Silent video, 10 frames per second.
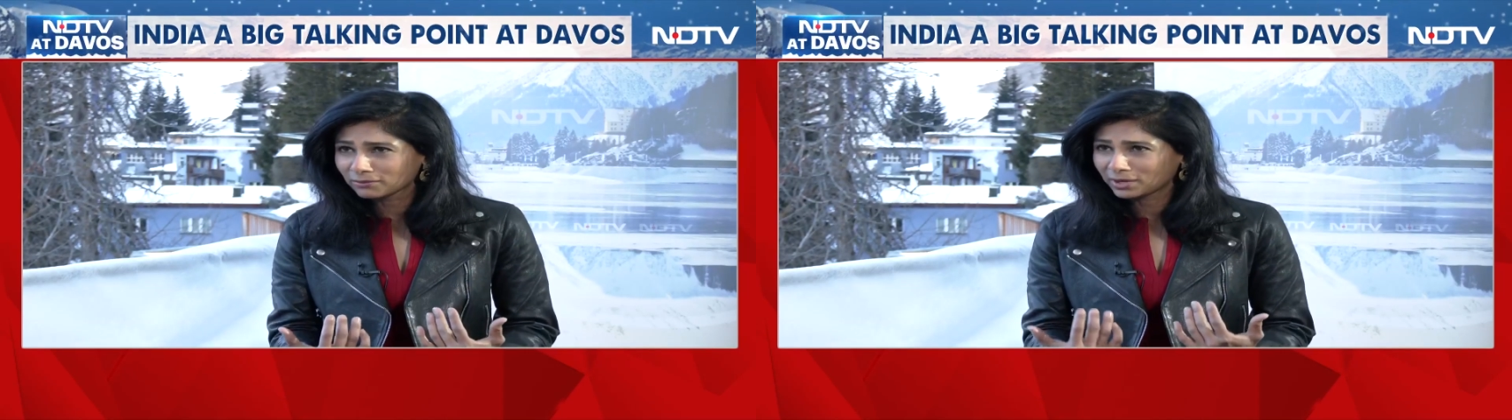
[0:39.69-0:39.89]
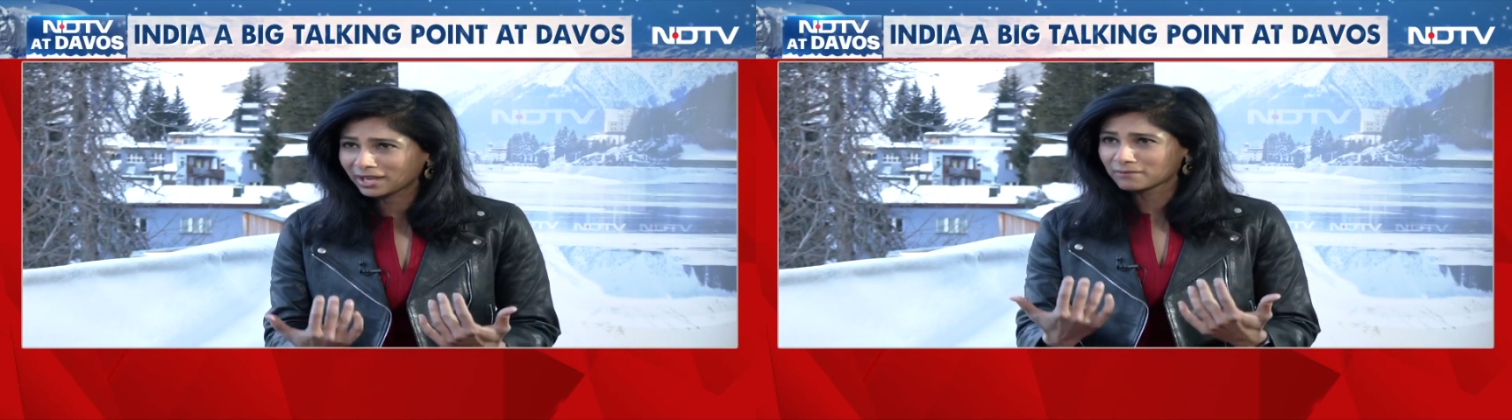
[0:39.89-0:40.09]

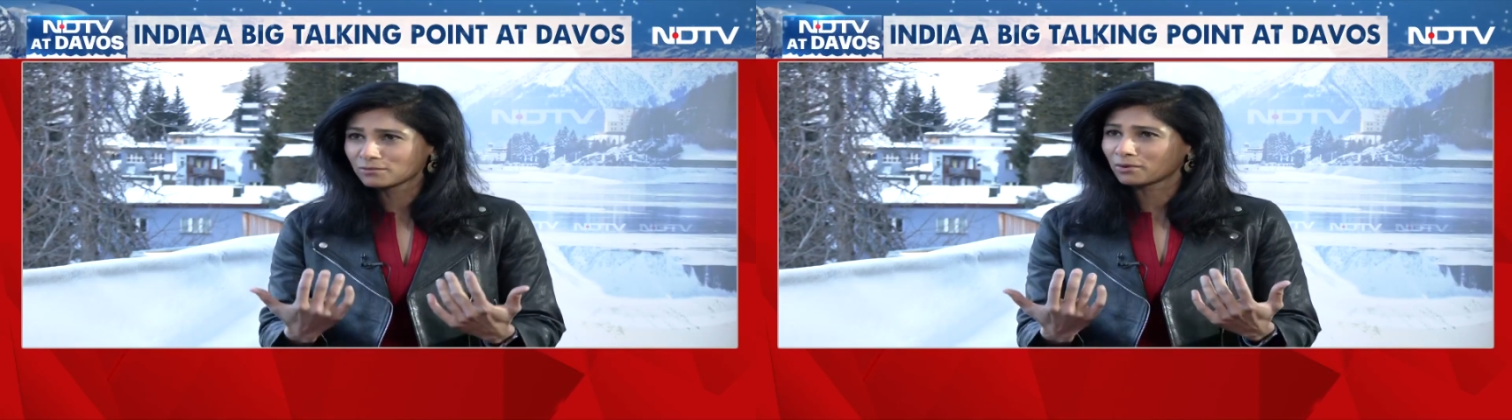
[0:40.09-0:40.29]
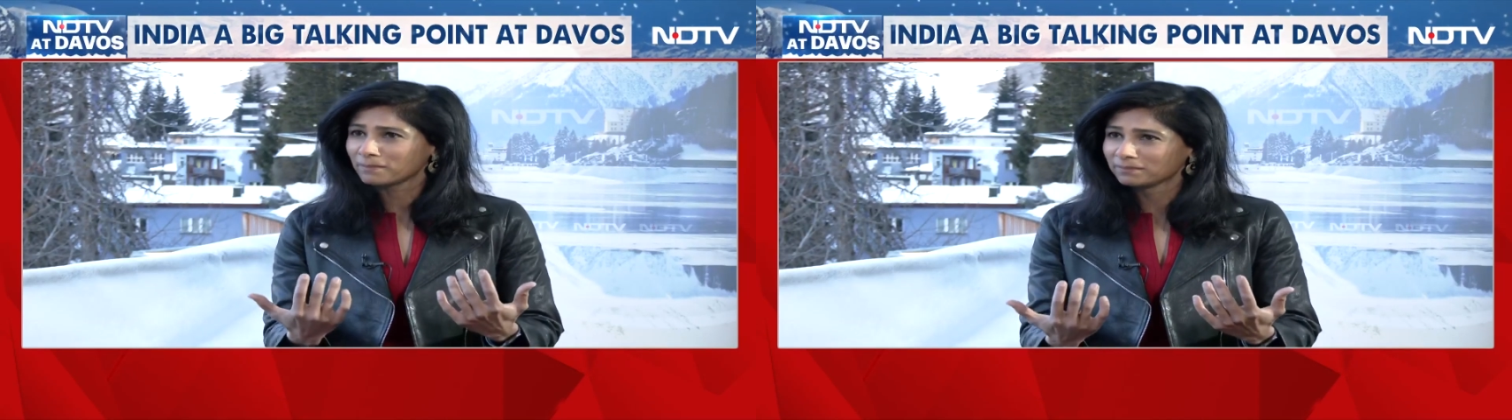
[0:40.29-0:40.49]
we have
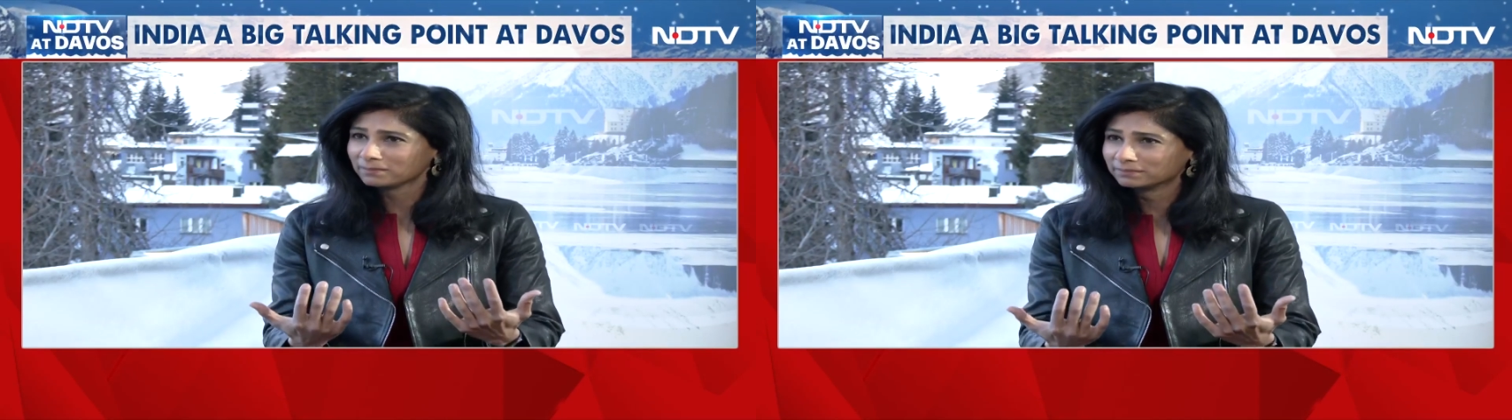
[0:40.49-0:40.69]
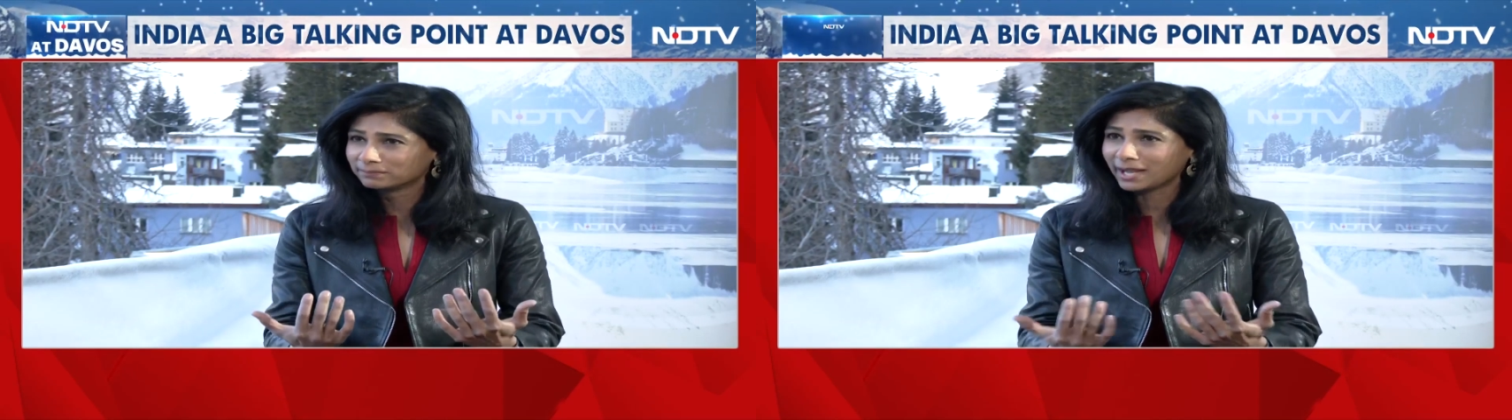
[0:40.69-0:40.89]
more
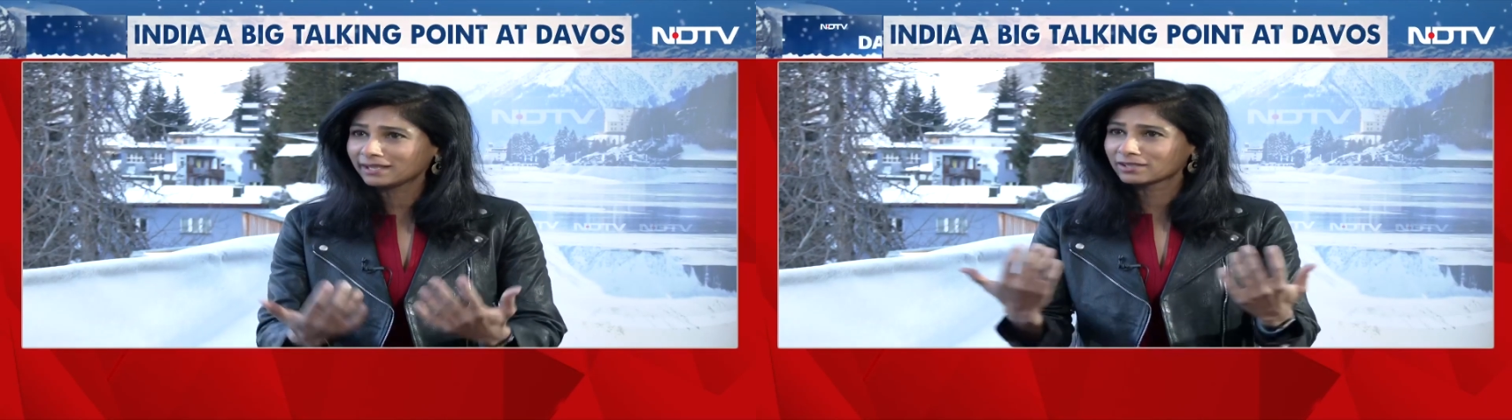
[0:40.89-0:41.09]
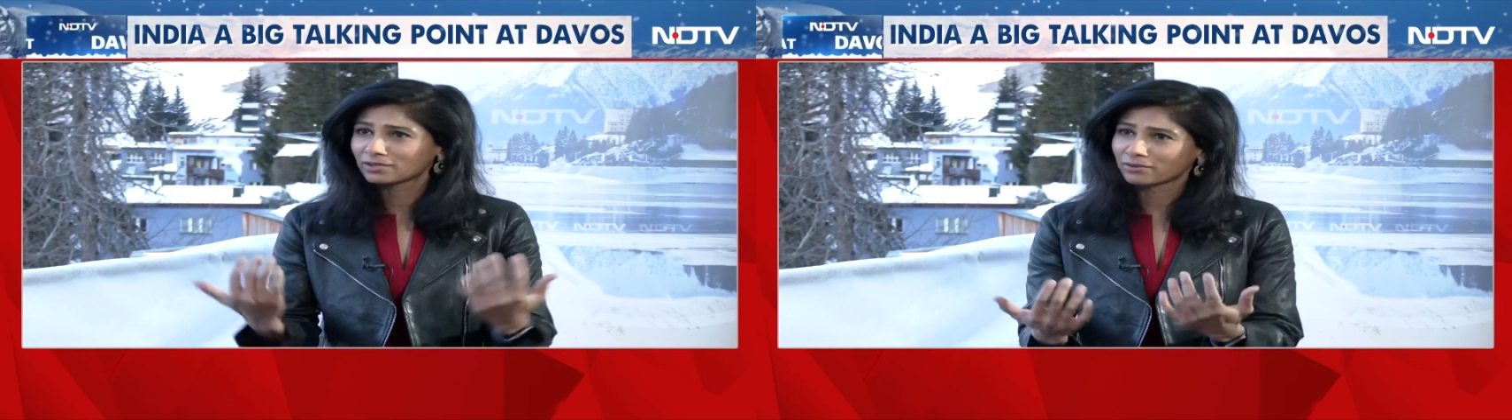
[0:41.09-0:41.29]

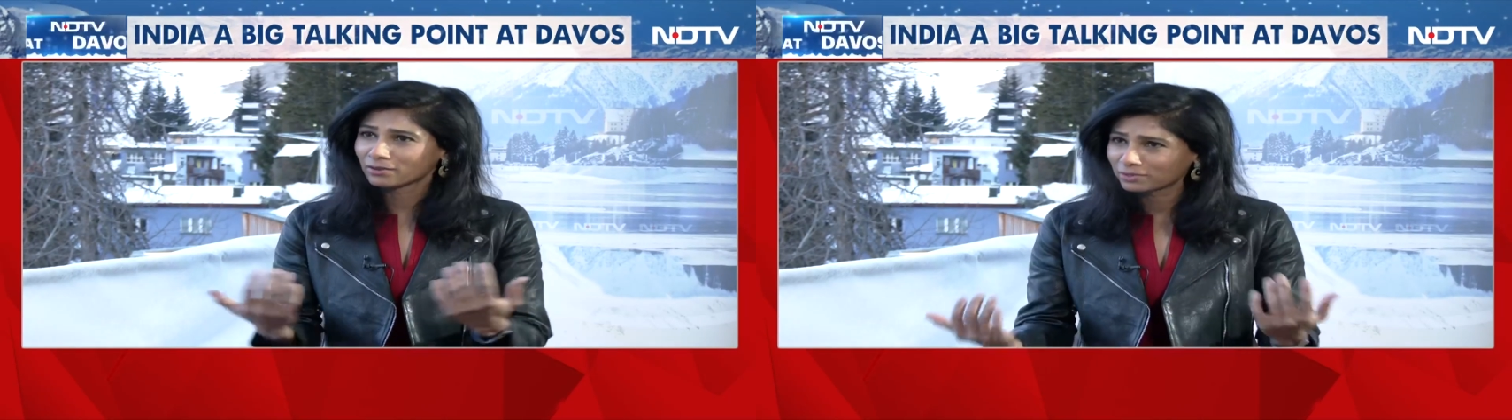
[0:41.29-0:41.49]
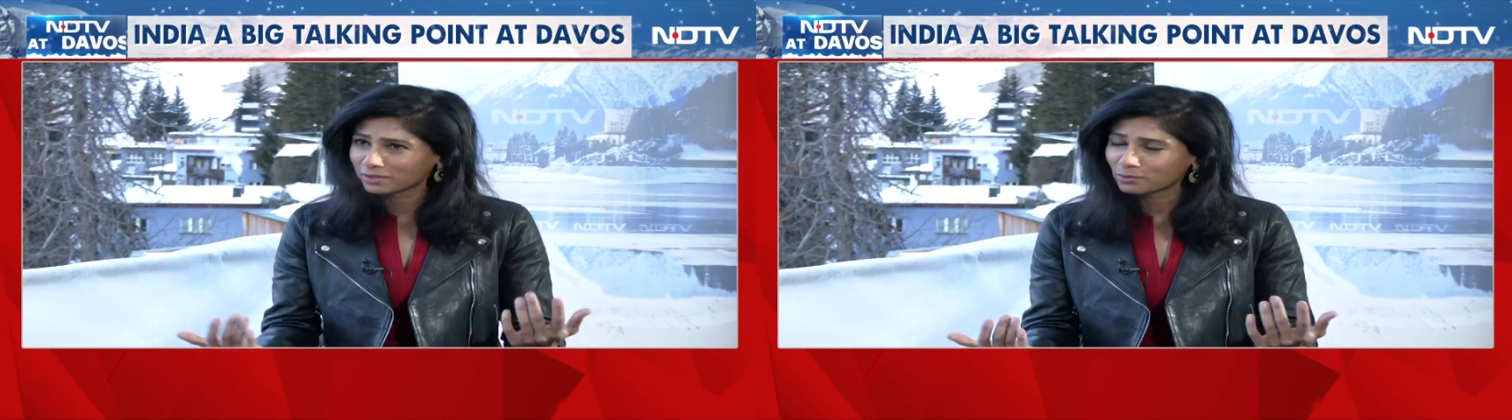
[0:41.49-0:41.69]
balanced
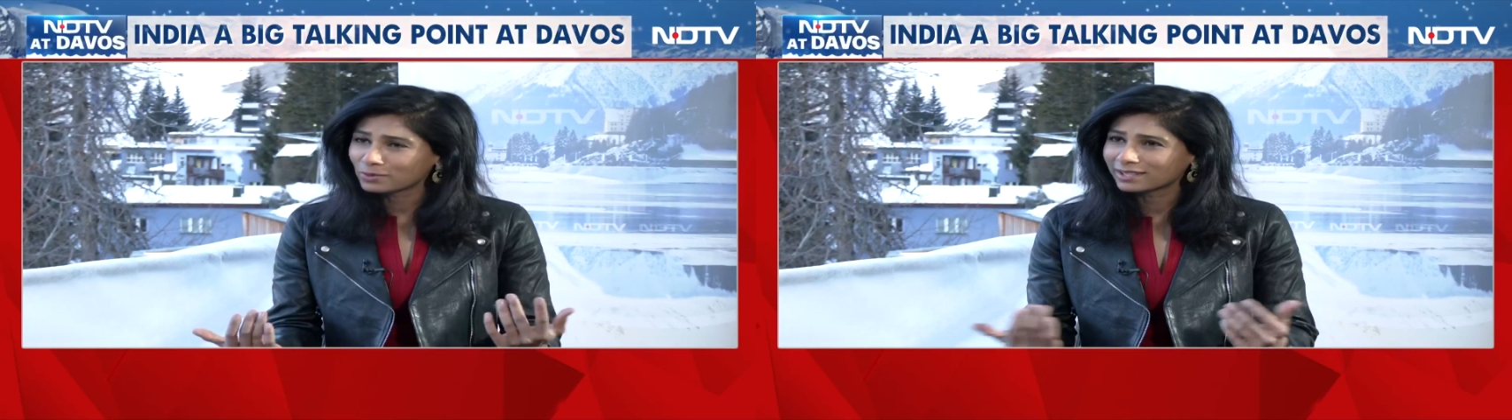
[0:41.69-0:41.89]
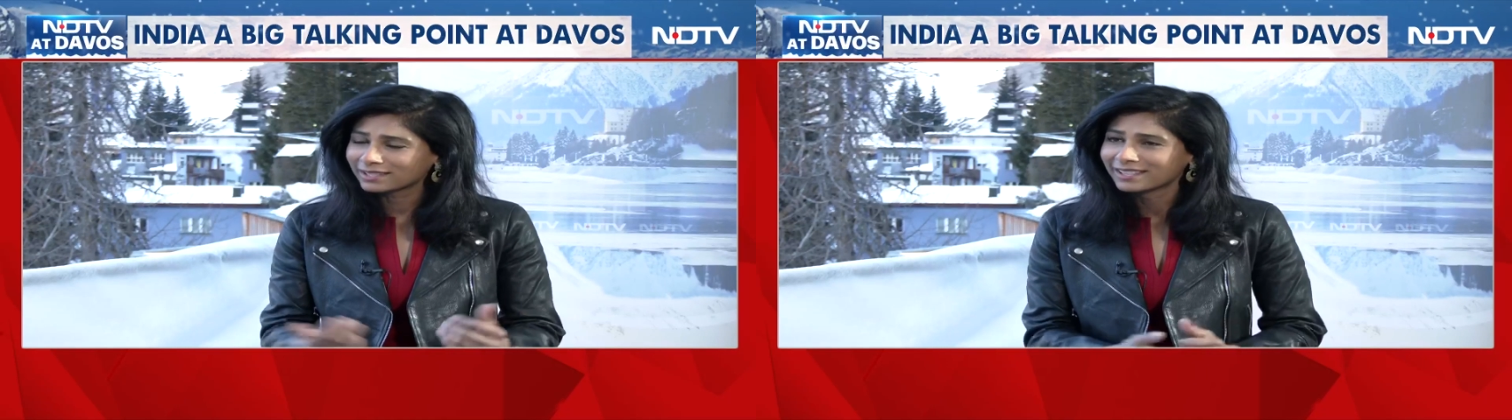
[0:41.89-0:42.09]
growth in the
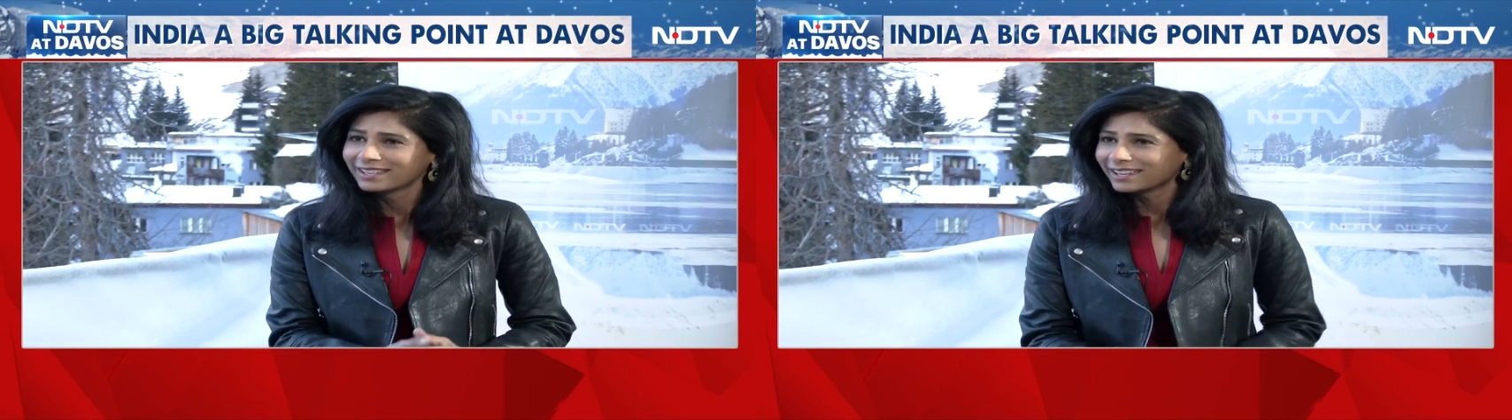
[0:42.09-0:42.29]
world,